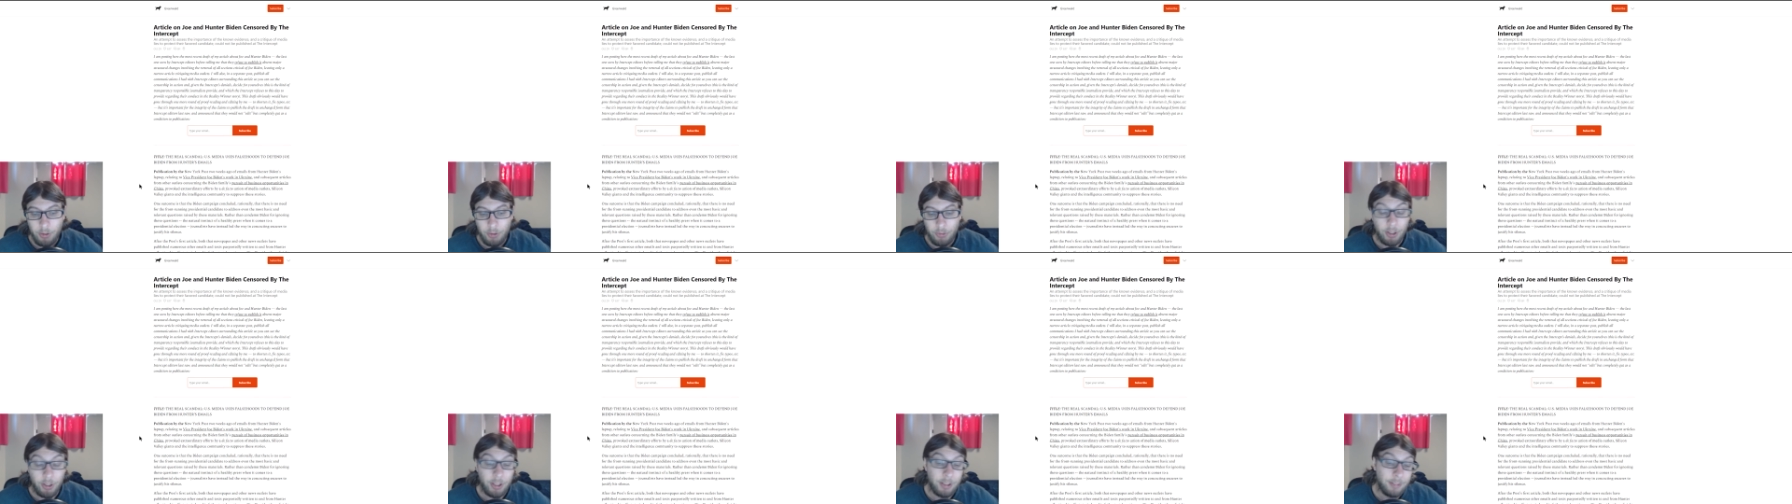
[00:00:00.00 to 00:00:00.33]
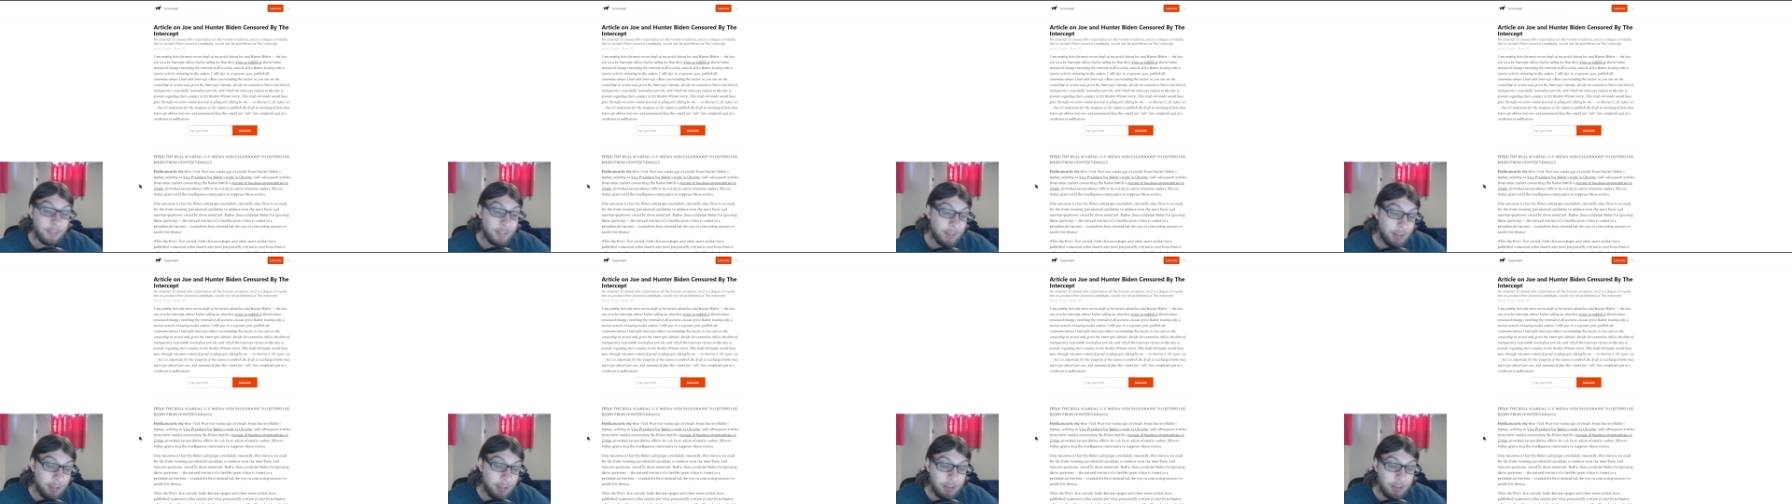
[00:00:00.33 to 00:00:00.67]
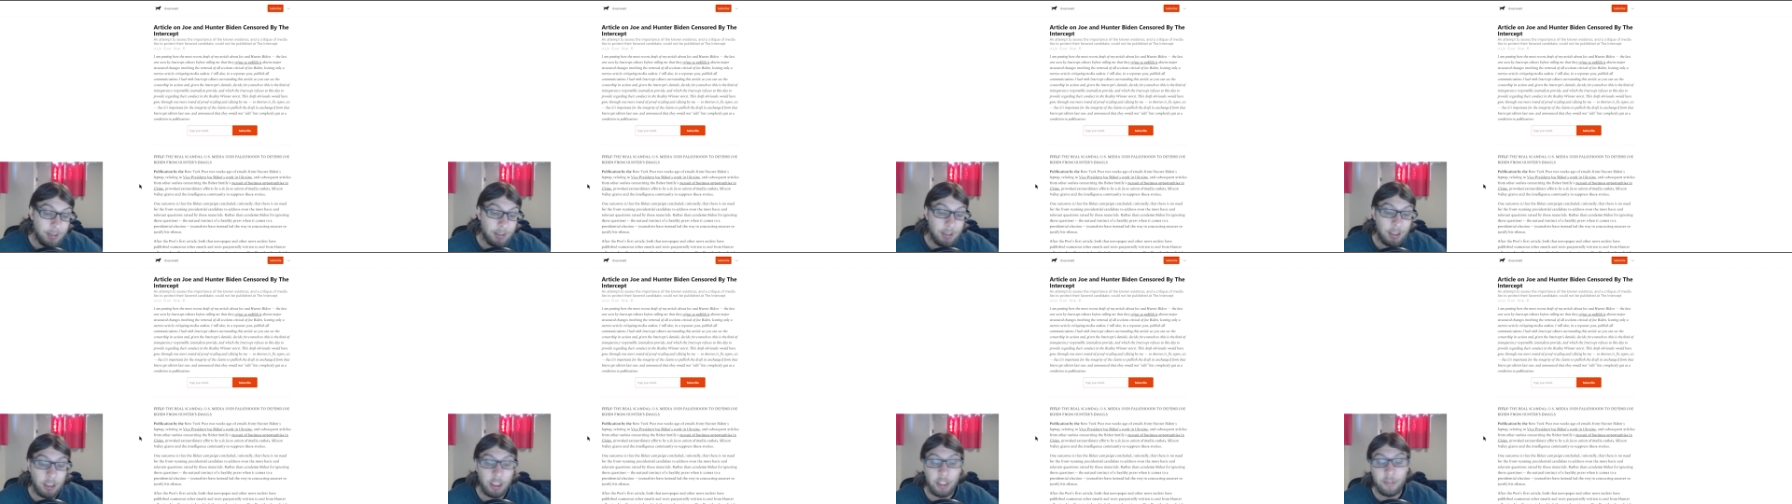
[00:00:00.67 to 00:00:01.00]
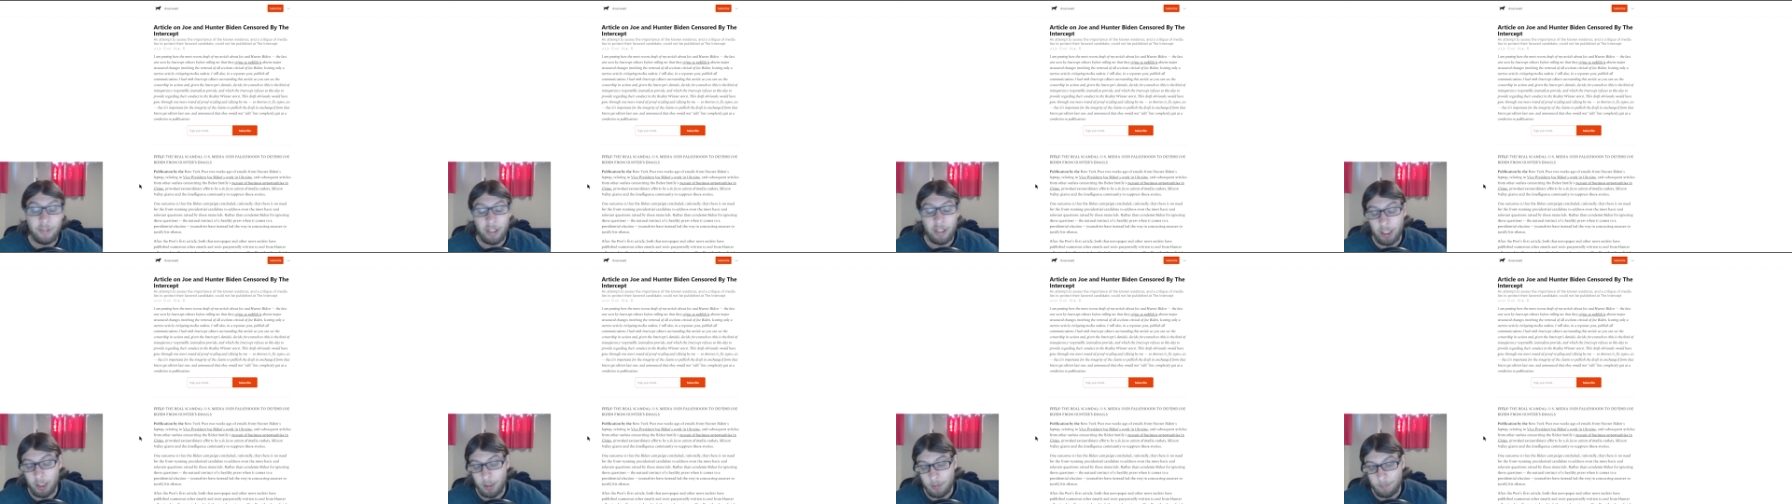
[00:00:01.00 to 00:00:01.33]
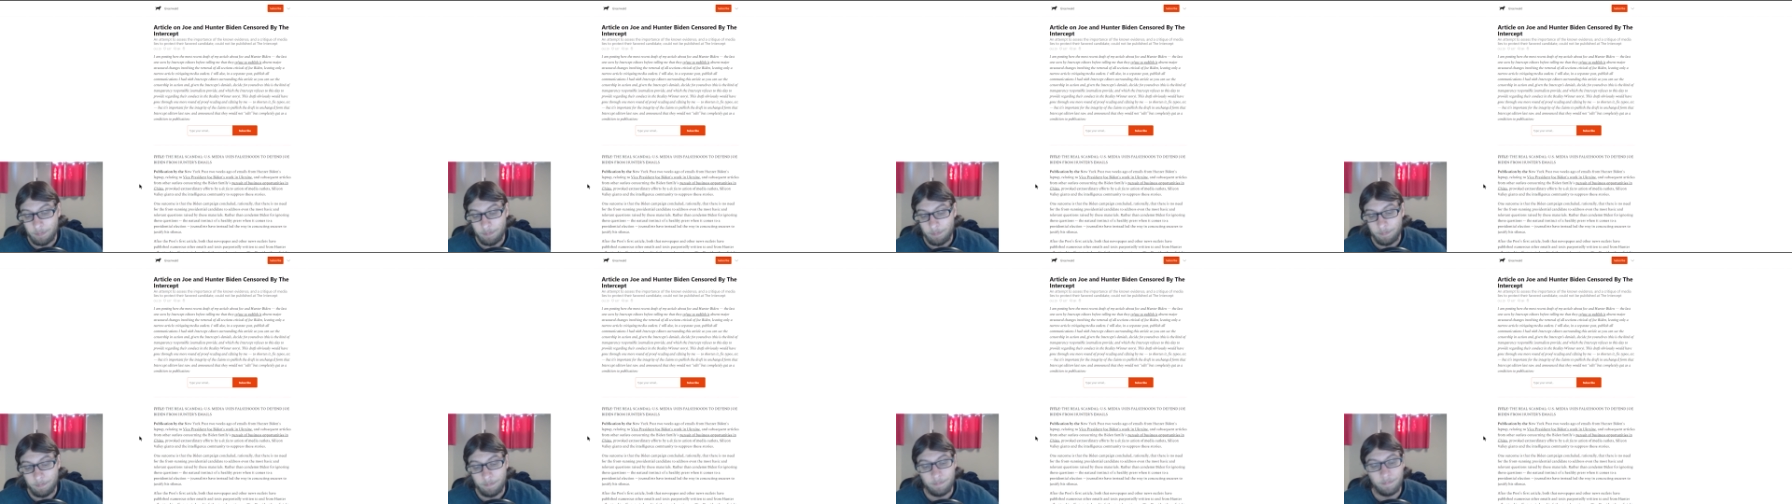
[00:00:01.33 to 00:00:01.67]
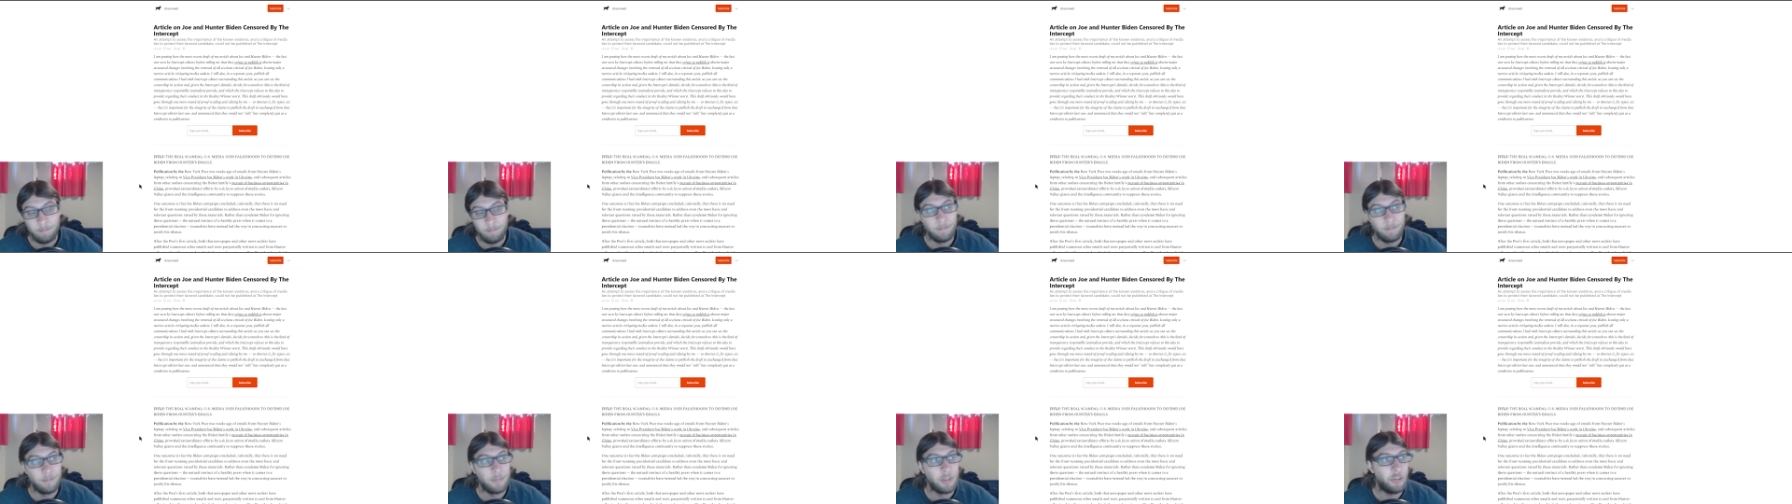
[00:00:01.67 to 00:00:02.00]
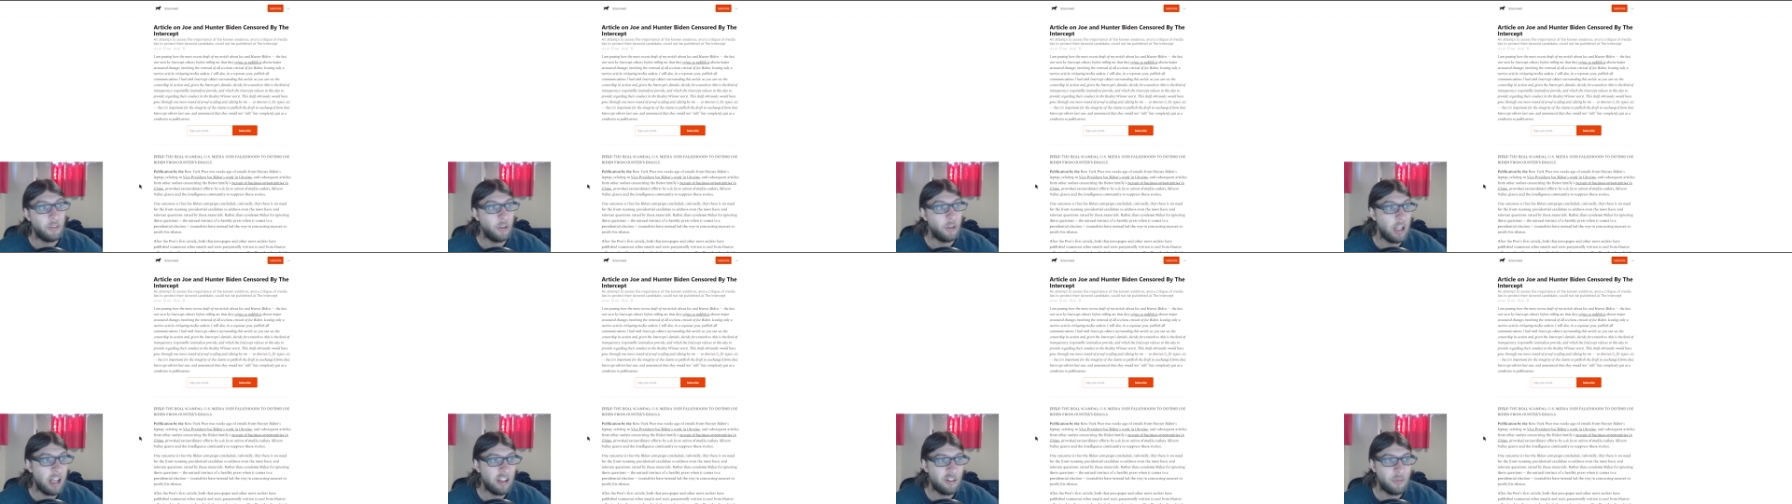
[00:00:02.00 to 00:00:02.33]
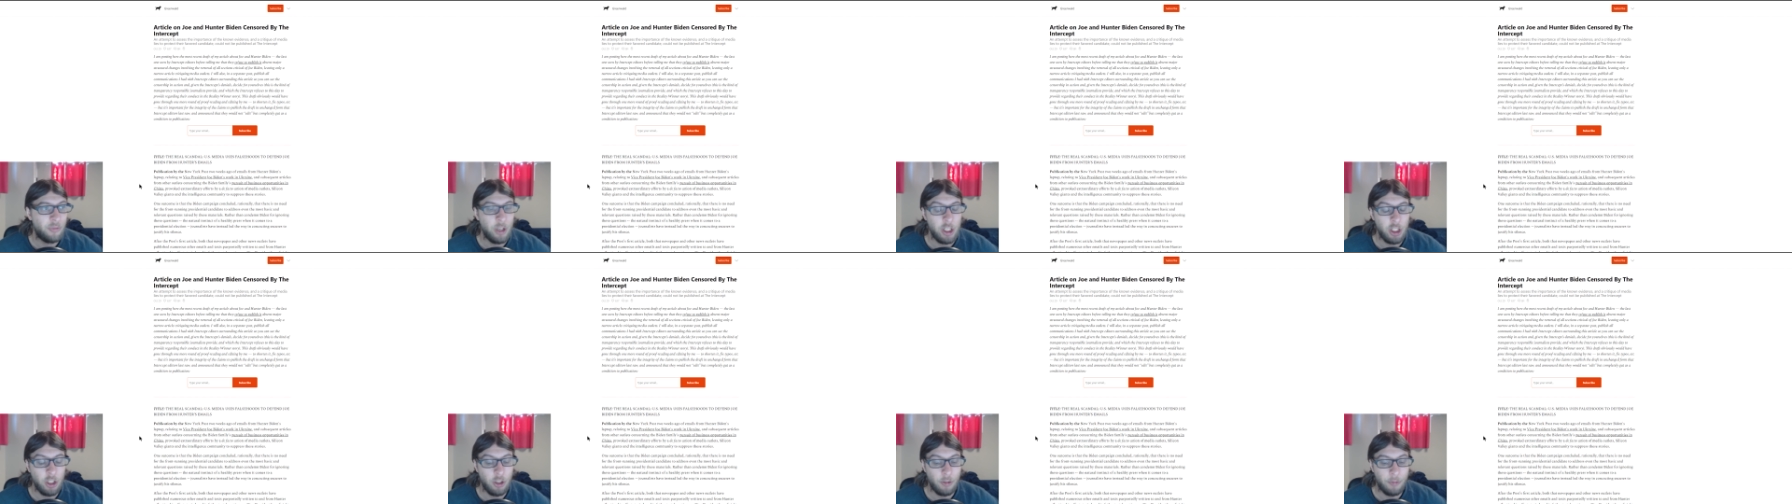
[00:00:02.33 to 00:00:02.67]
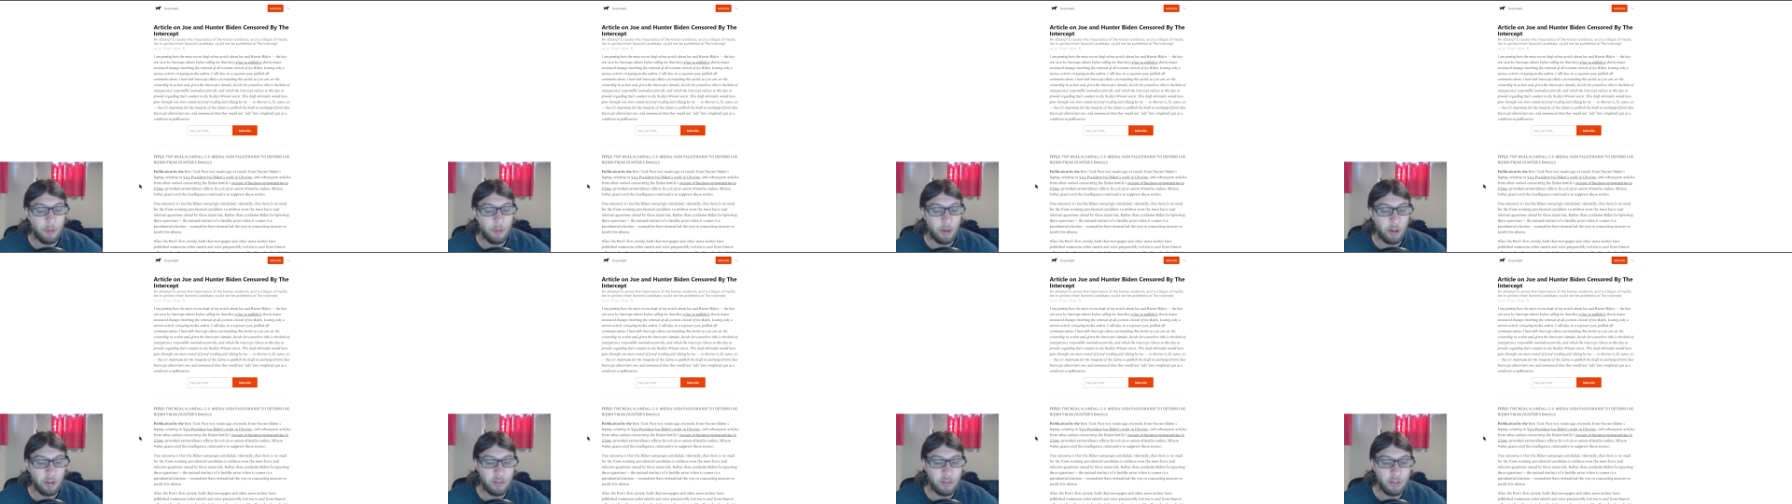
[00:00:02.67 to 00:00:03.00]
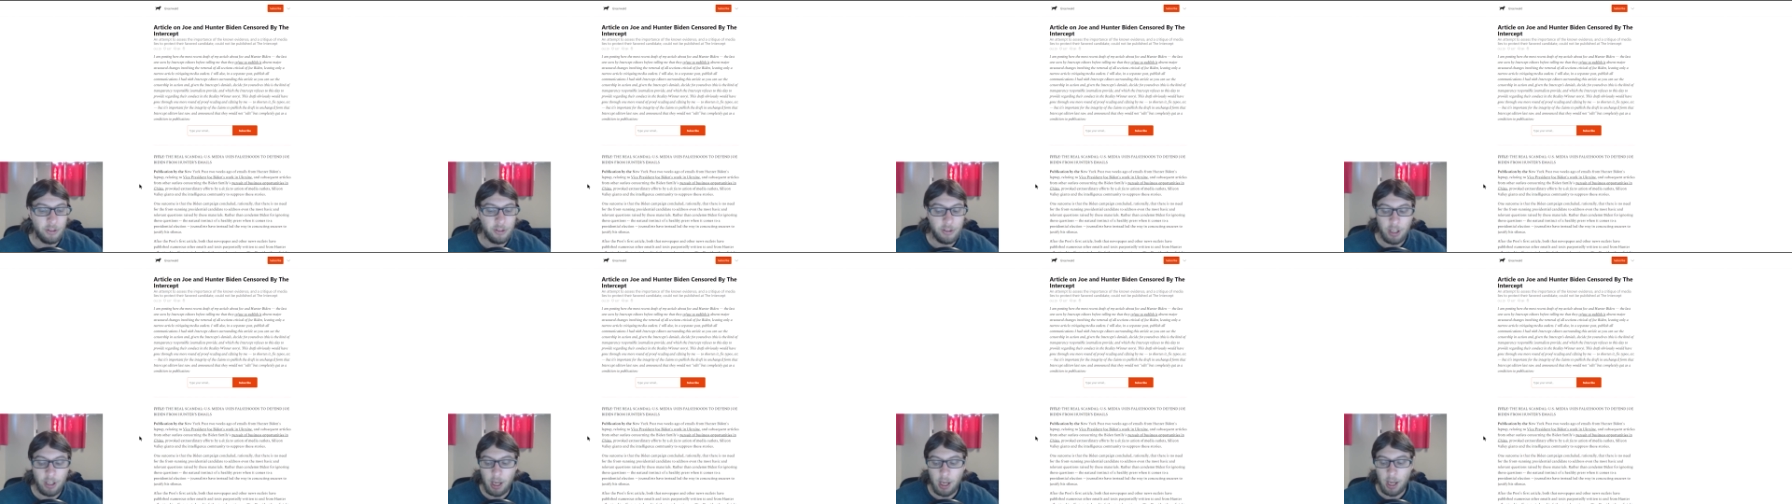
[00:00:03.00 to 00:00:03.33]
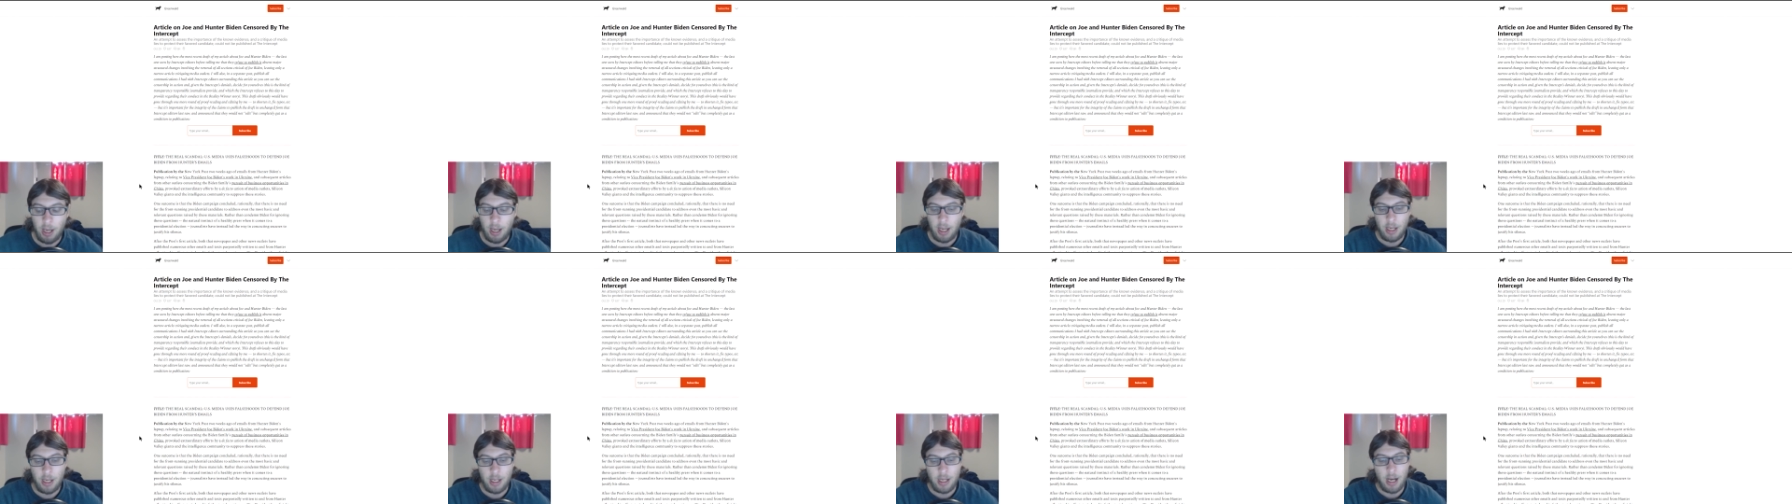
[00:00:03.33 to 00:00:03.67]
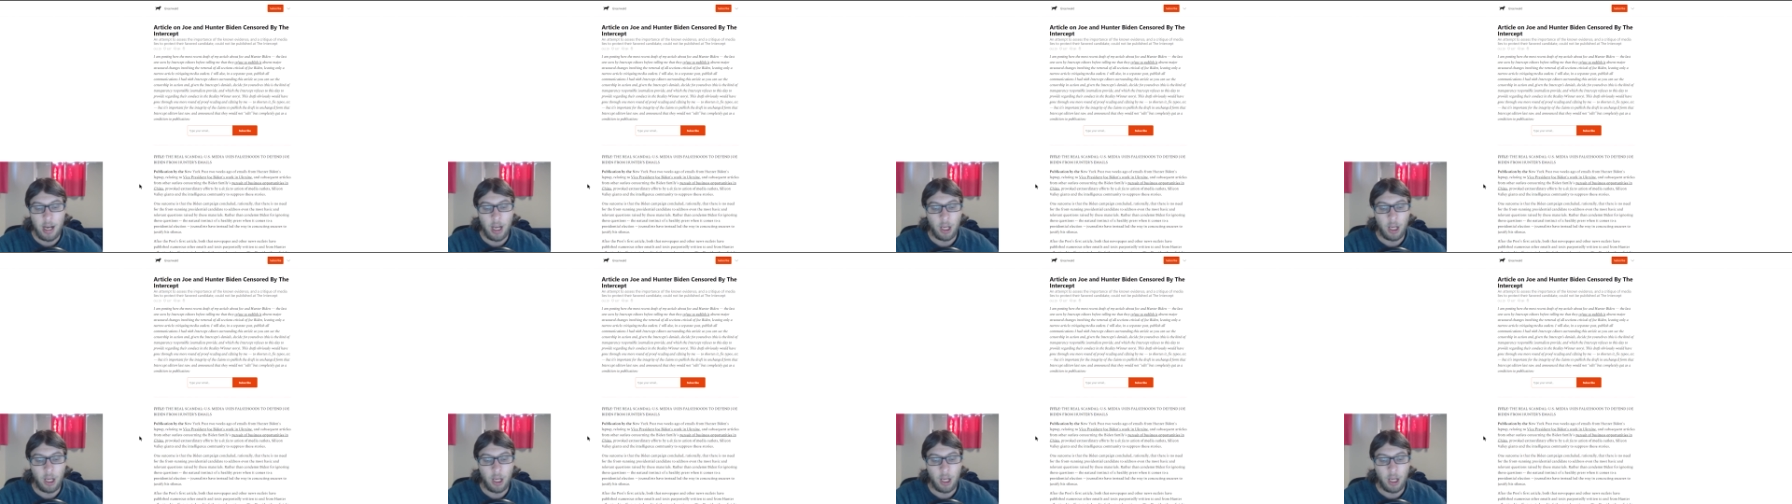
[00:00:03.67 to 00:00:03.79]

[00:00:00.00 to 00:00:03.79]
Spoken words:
So, I'll leave it there. That's the last video for today.